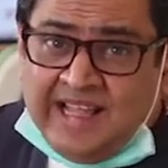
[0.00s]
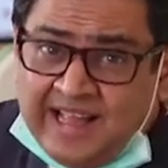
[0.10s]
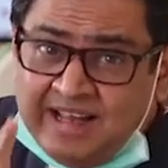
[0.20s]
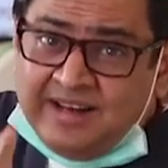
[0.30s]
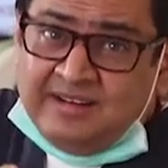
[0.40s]

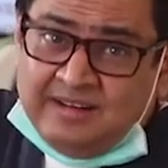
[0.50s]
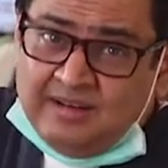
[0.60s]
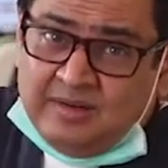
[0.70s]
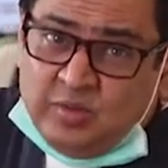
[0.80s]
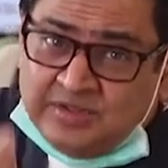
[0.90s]
And
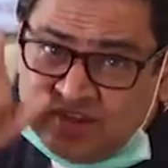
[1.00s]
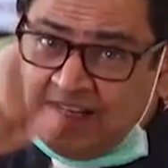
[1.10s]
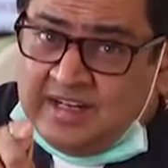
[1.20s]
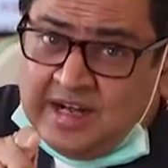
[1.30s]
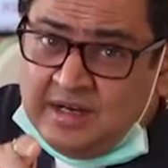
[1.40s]
once
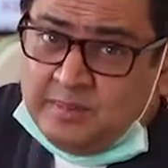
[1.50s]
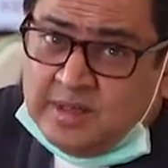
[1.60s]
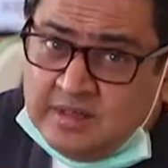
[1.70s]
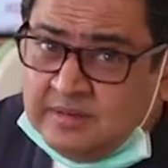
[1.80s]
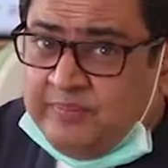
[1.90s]
again I
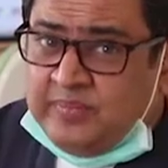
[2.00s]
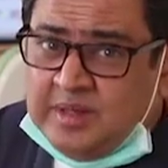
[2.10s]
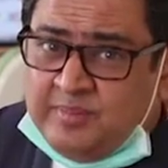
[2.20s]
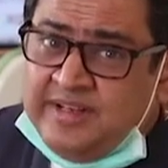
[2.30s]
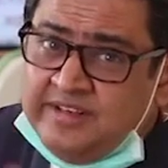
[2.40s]
repeat,
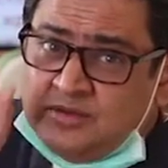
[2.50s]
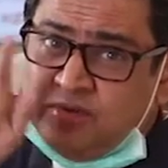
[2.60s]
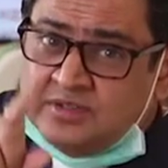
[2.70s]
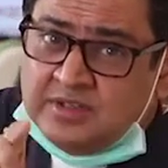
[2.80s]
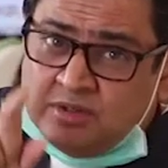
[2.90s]
please
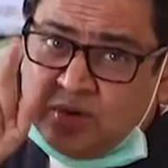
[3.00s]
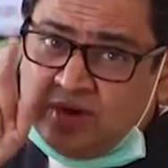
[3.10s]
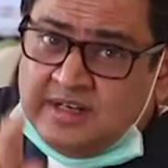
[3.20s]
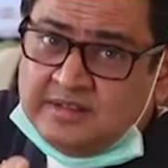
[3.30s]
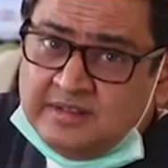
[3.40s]
visit your
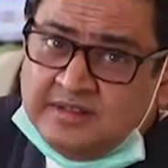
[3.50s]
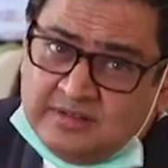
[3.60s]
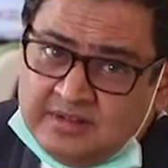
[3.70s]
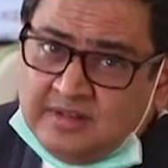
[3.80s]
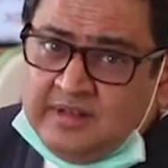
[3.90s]

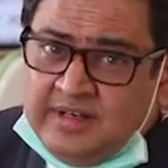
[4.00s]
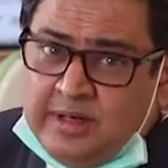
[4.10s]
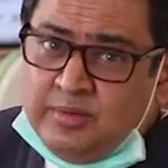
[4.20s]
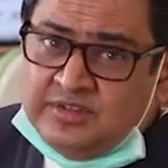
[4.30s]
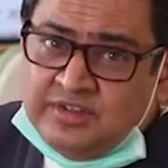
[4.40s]
dentist
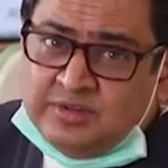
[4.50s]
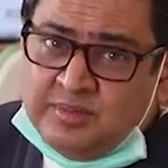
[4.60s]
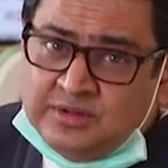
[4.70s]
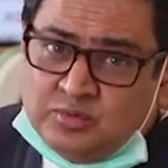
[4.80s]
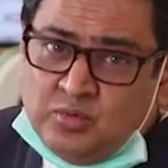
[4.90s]
every 6
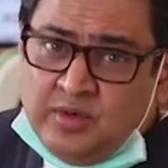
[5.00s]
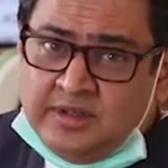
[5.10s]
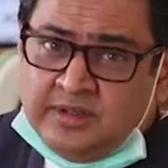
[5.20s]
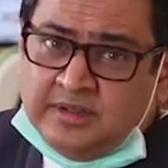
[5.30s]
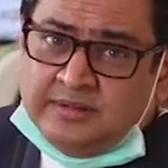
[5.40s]
months to
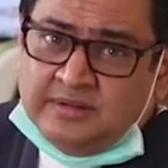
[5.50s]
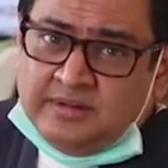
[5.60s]
1 year,